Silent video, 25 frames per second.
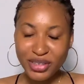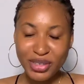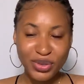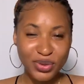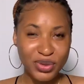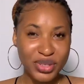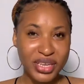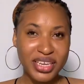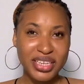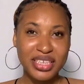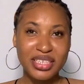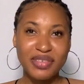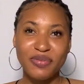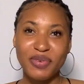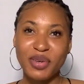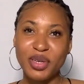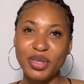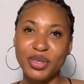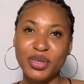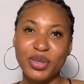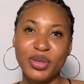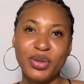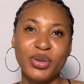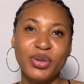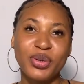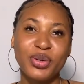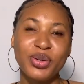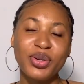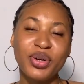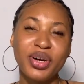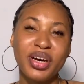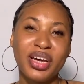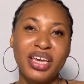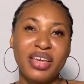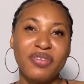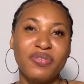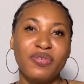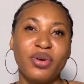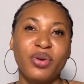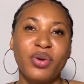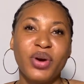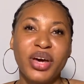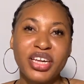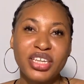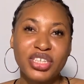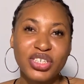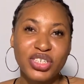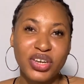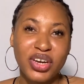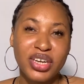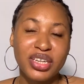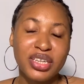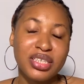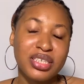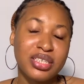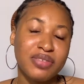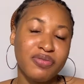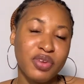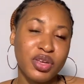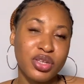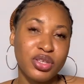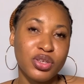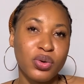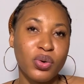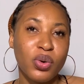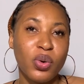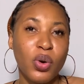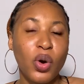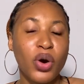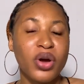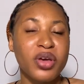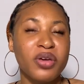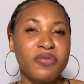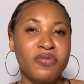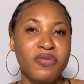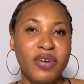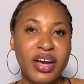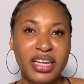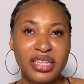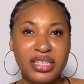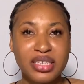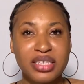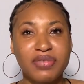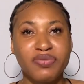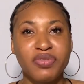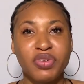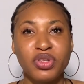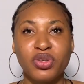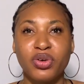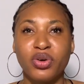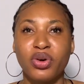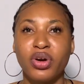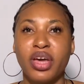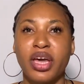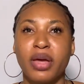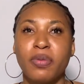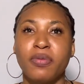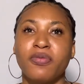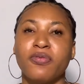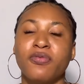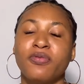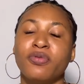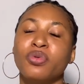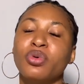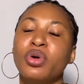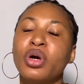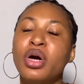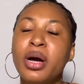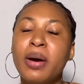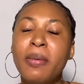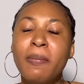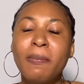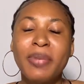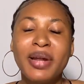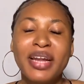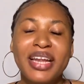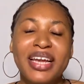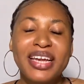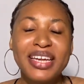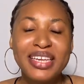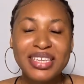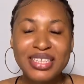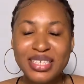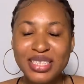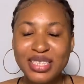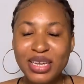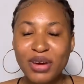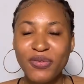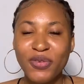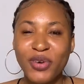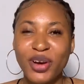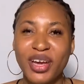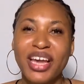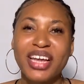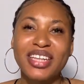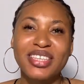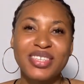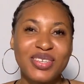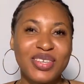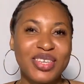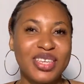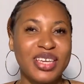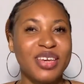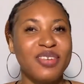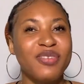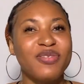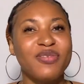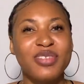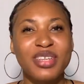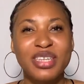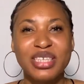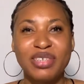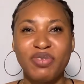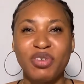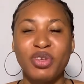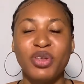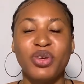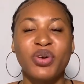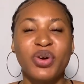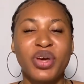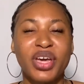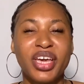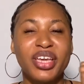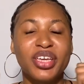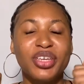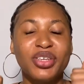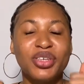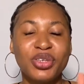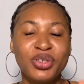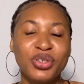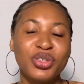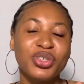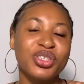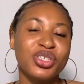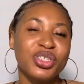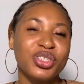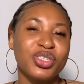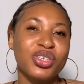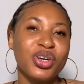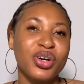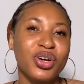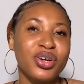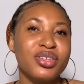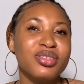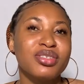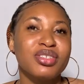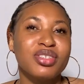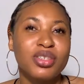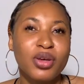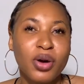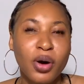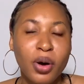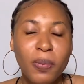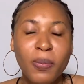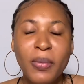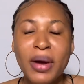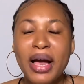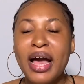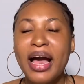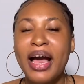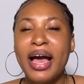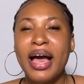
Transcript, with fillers: today's video if you enjoyed this video or you find this video helpful please don't forget to give this video a huge thumbs up